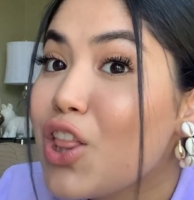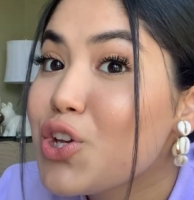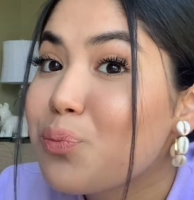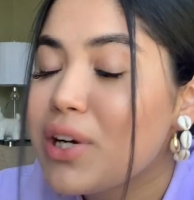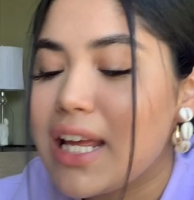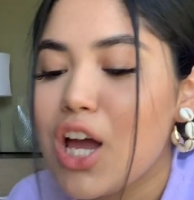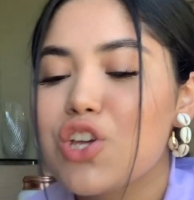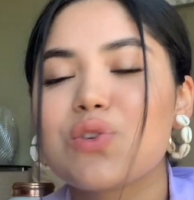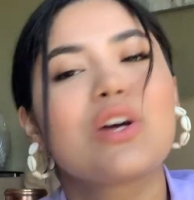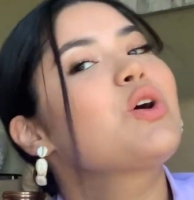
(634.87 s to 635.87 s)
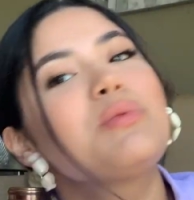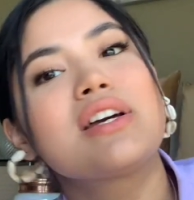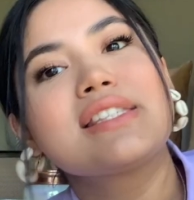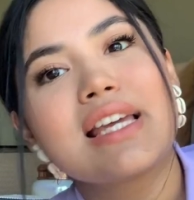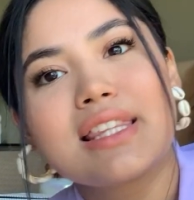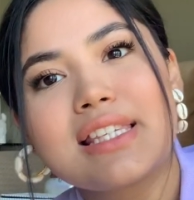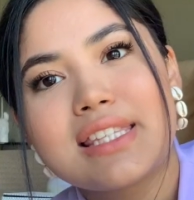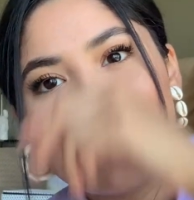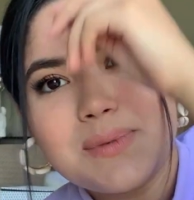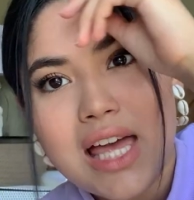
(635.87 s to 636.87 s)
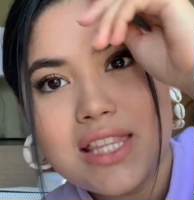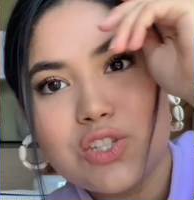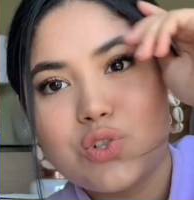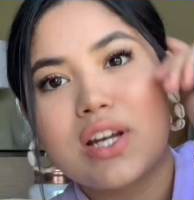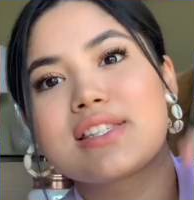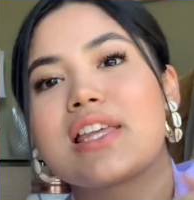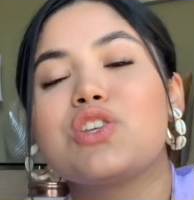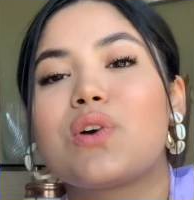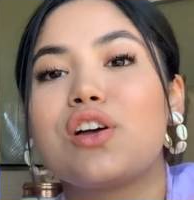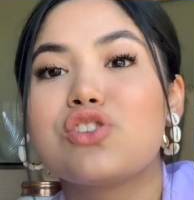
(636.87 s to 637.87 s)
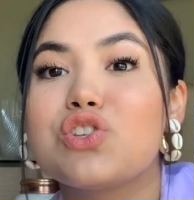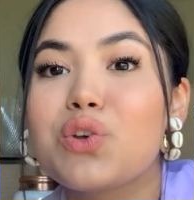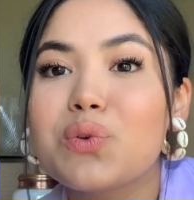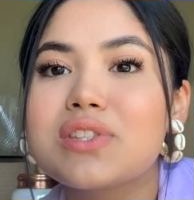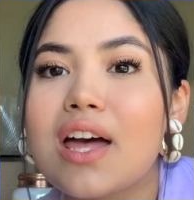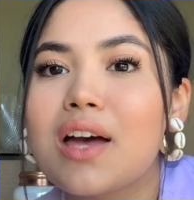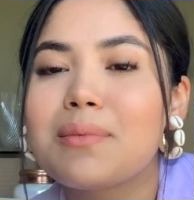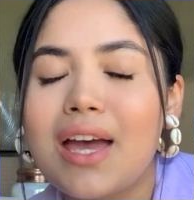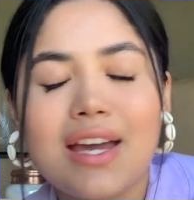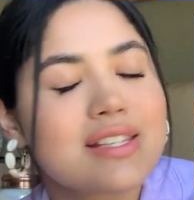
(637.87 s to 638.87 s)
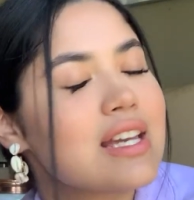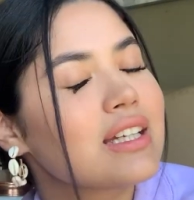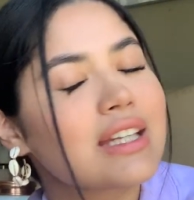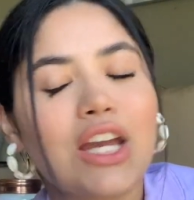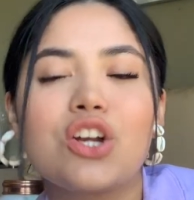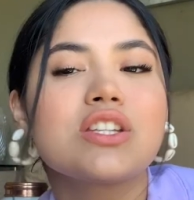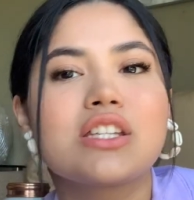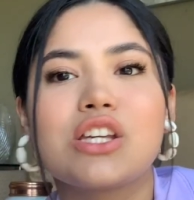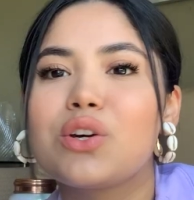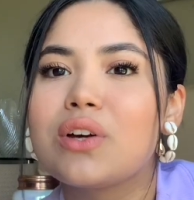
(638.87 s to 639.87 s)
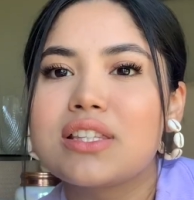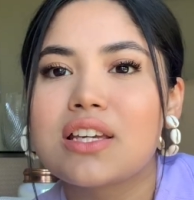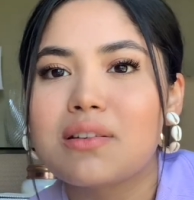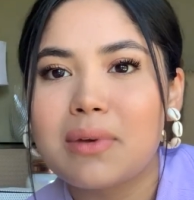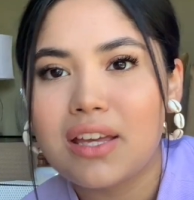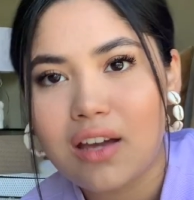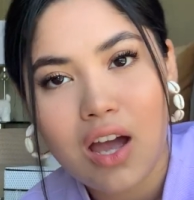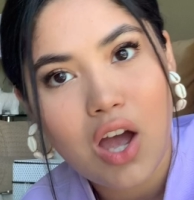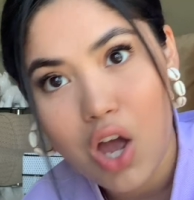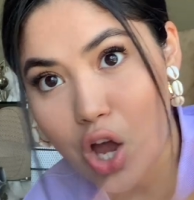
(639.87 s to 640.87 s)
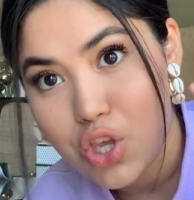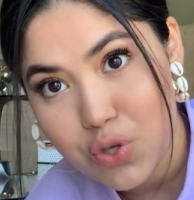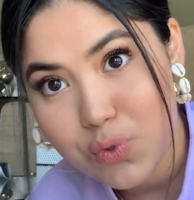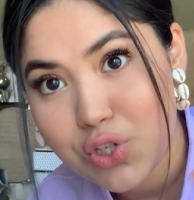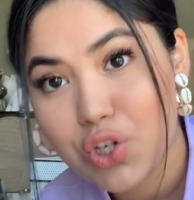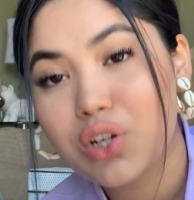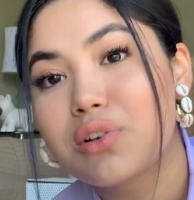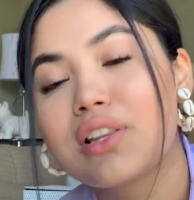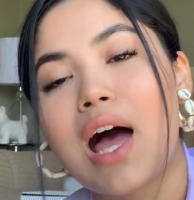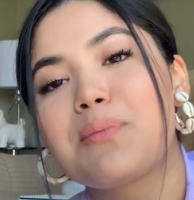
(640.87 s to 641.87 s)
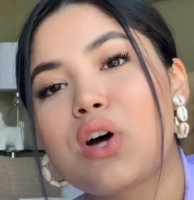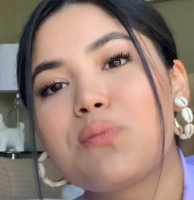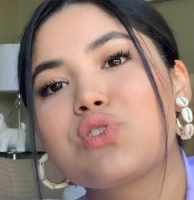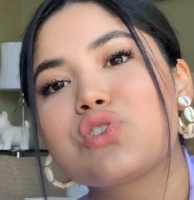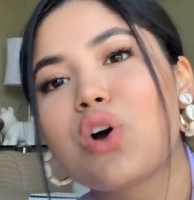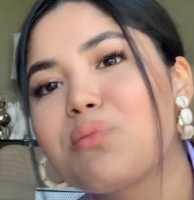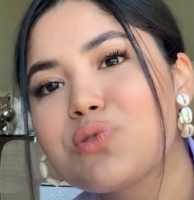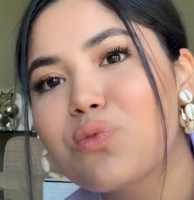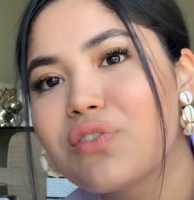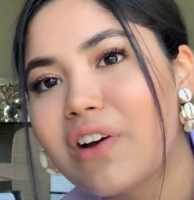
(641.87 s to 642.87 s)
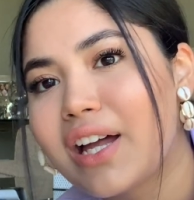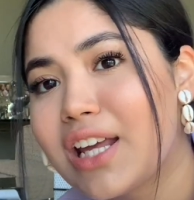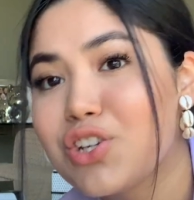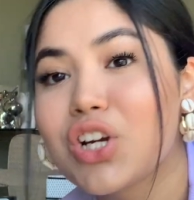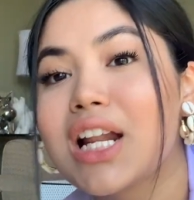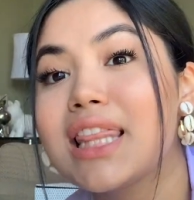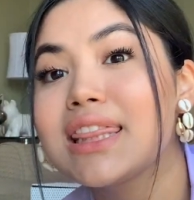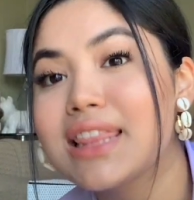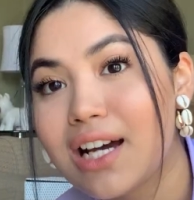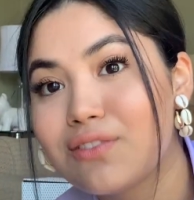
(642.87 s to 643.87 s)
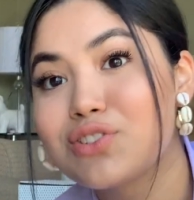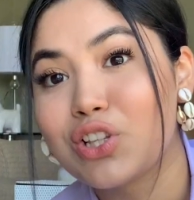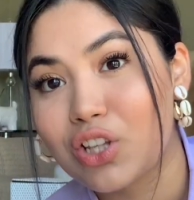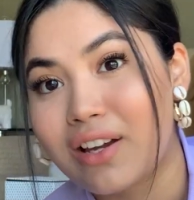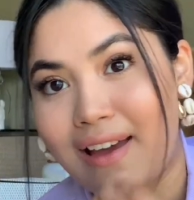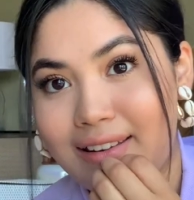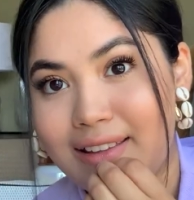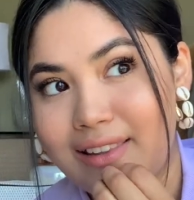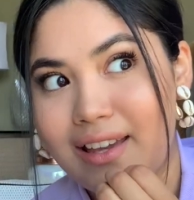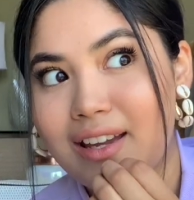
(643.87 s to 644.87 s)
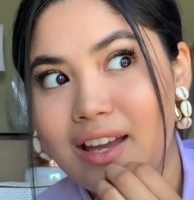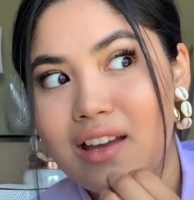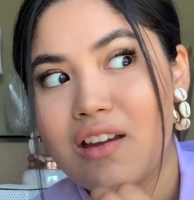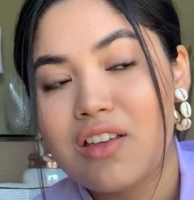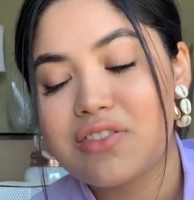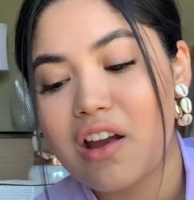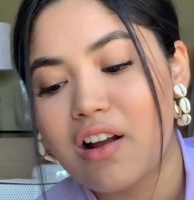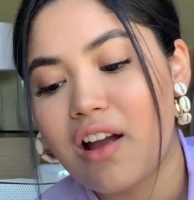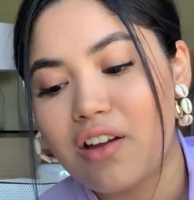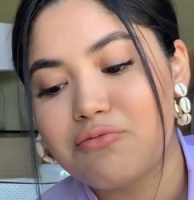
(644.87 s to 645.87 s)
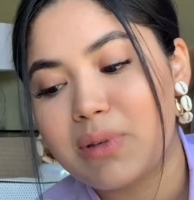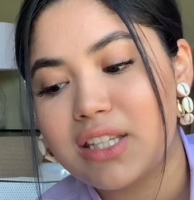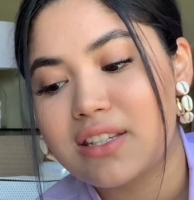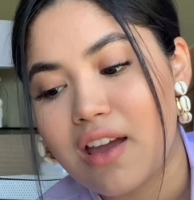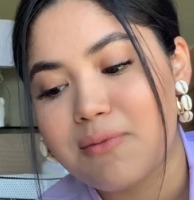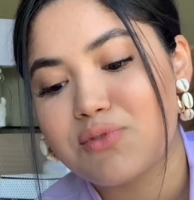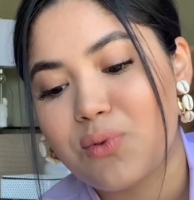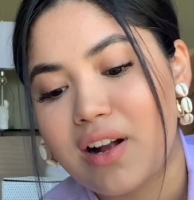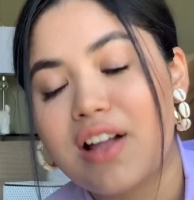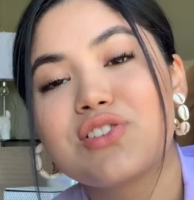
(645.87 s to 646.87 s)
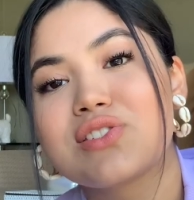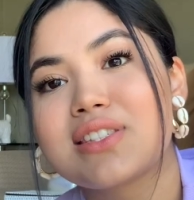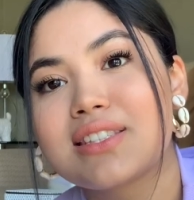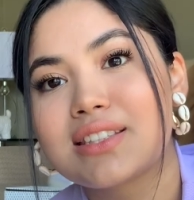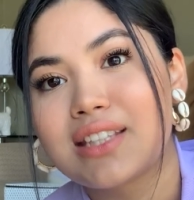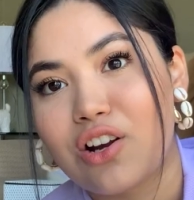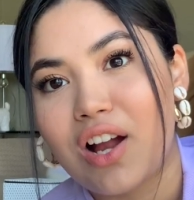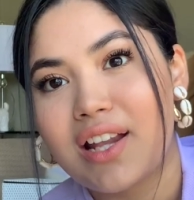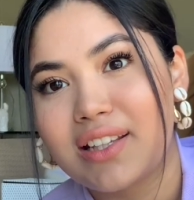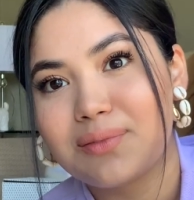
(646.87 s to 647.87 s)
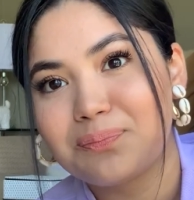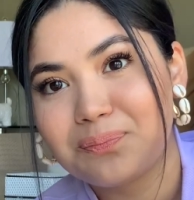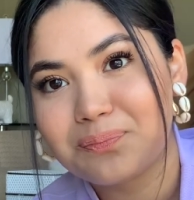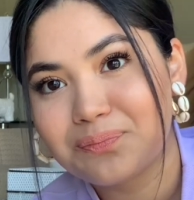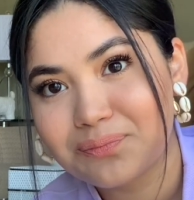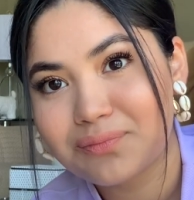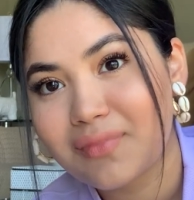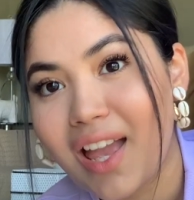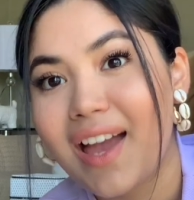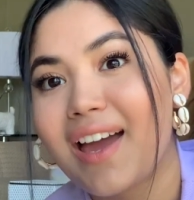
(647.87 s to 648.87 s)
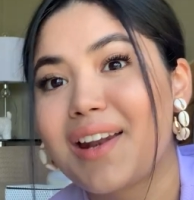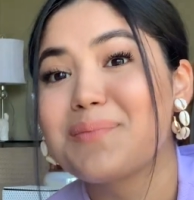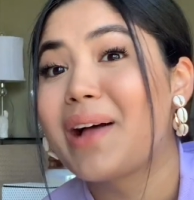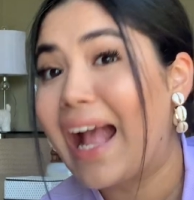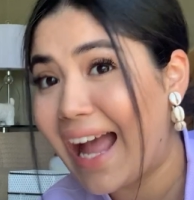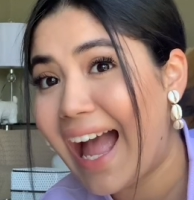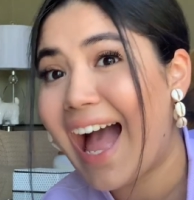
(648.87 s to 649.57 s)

look pretty. So I hope you guys take these tips and these tricks and you guys use them, because I guarantee you it's gonna make using your laptop so much more fun, and you're gonna love to look at it. Like, there have been times where I just stare at it and I'm like,